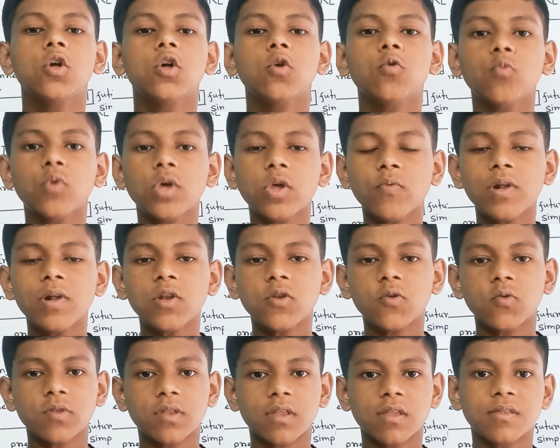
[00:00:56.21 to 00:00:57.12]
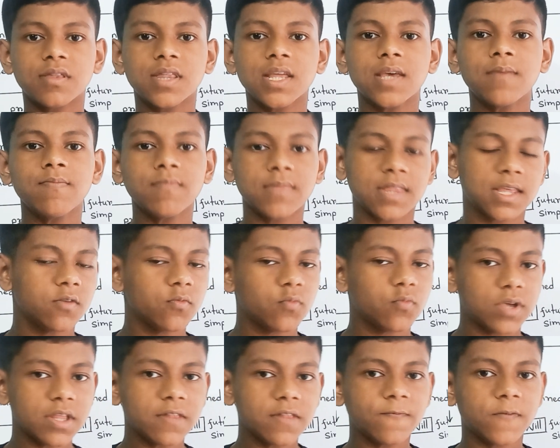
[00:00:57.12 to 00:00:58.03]
we will do the same thing
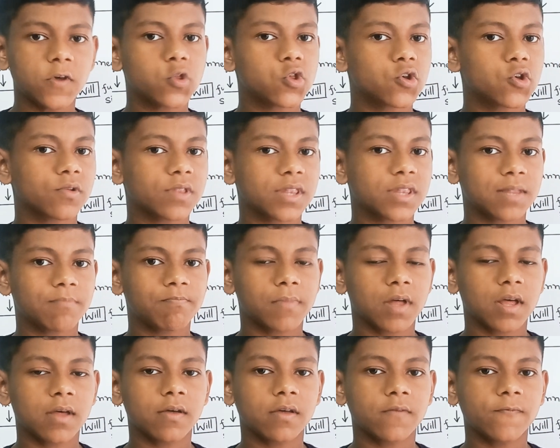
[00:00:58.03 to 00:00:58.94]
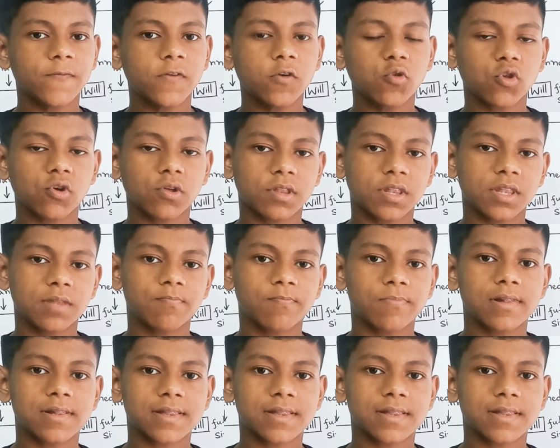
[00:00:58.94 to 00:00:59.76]
with future simple